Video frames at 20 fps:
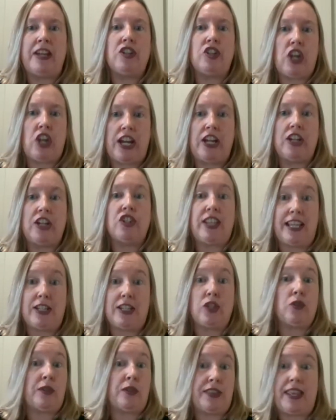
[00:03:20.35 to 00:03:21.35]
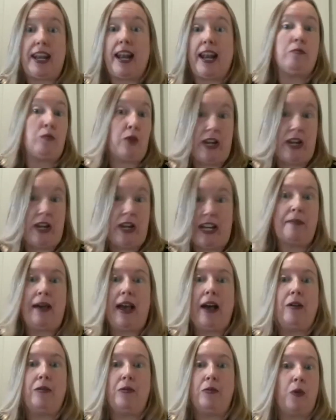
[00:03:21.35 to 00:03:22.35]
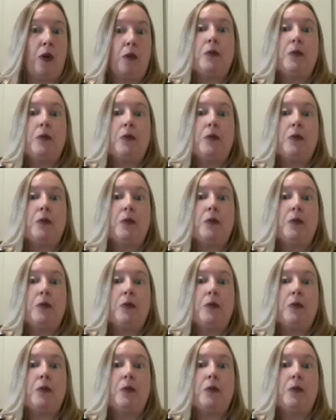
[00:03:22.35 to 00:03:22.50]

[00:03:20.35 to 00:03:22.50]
and change the history that I'm reading about?